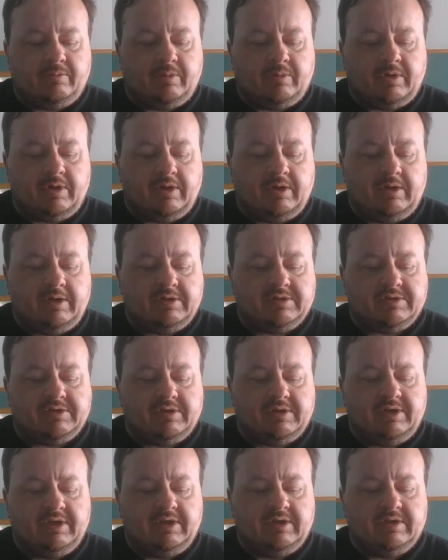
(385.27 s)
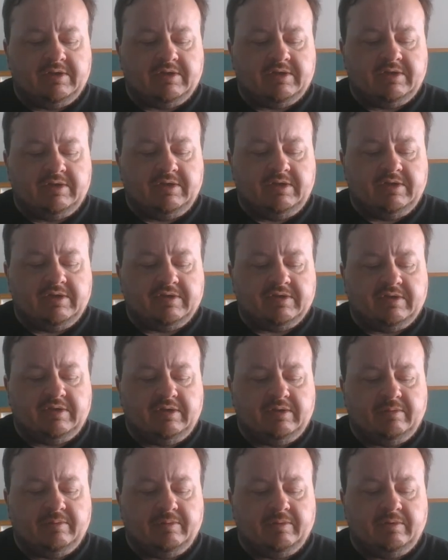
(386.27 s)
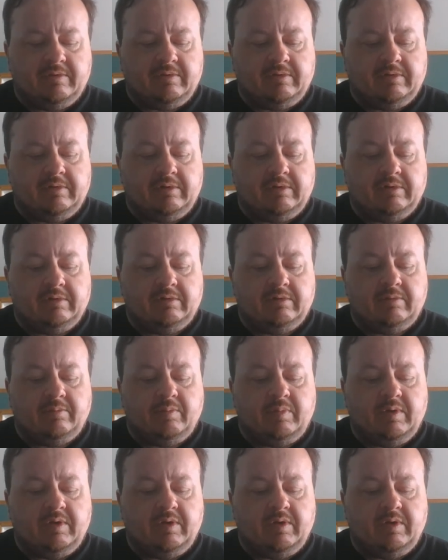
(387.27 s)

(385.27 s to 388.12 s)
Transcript: while Lazaridis is the